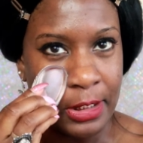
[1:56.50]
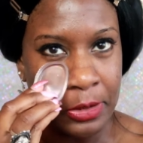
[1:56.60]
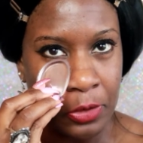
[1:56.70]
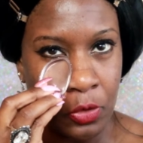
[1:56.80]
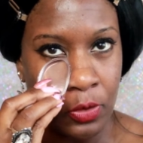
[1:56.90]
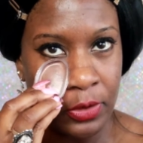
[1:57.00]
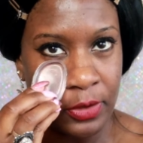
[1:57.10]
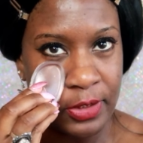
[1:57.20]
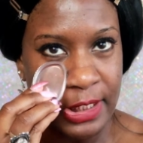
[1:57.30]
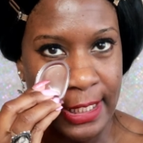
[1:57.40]
inner
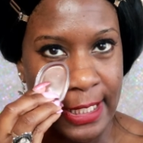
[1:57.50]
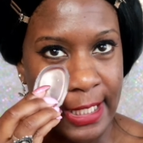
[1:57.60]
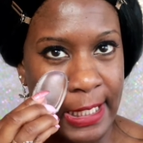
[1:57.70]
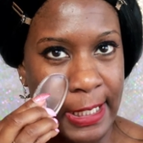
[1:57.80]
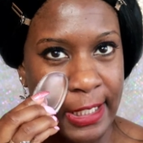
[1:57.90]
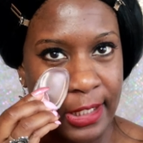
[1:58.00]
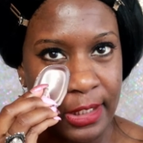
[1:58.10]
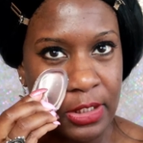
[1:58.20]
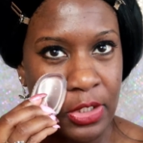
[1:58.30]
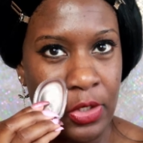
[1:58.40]
corner of the eye
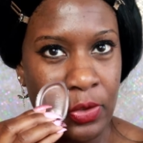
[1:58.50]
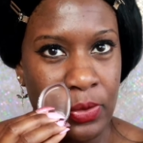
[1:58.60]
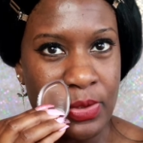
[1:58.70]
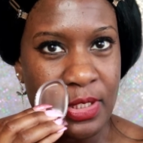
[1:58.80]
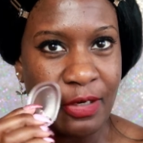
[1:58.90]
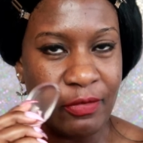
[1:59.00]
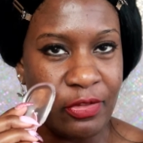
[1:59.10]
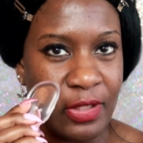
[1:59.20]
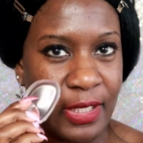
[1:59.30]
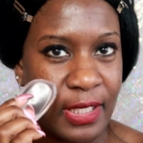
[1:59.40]
and the nose and
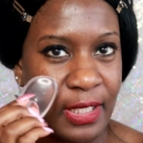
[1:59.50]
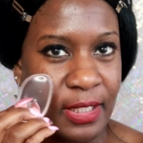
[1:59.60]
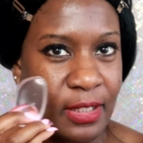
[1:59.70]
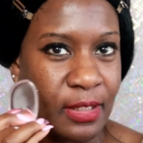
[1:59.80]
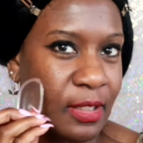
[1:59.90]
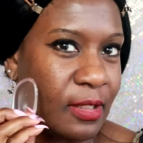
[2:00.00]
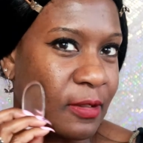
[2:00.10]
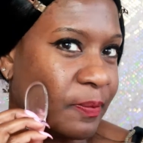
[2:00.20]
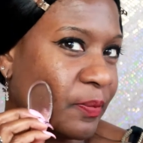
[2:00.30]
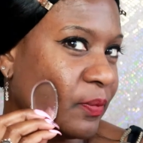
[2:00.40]
everything, and
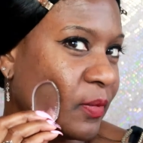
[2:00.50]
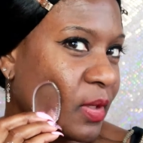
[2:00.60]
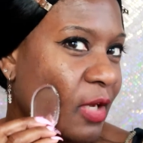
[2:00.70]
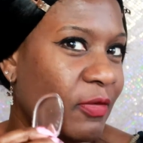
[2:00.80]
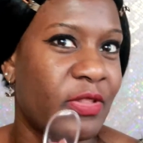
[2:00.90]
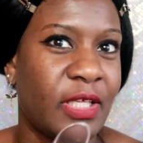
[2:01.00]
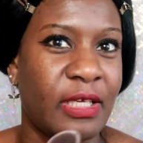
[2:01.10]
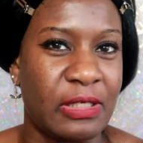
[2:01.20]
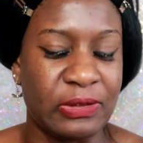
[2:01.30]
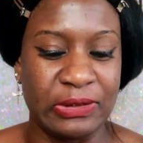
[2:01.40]
then
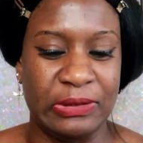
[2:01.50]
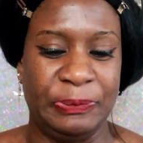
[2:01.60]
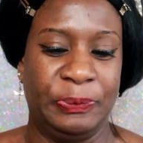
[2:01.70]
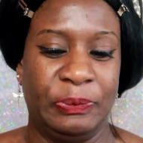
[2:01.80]
everything else.